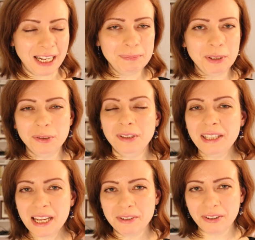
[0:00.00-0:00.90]
help you to
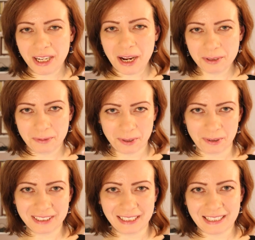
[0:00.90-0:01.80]
never run out of
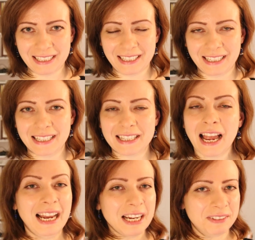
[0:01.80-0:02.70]
content ideas,
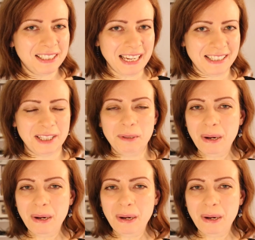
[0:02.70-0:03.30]
I have collated